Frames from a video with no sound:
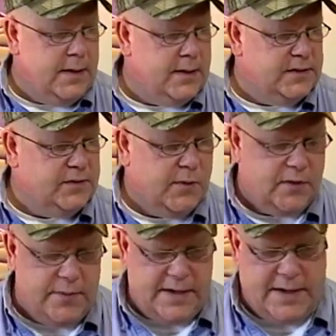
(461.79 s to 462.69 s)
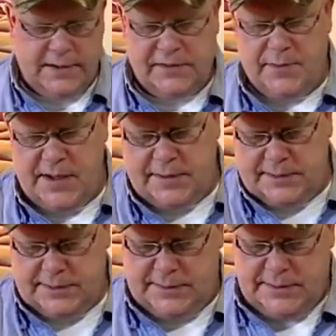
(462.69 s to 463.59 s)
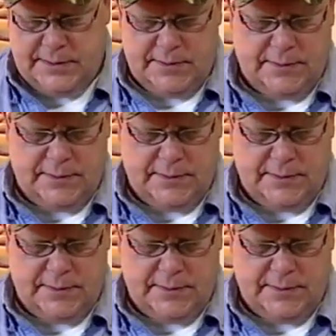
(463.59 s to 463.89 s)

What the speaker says: And a small bit of head cement,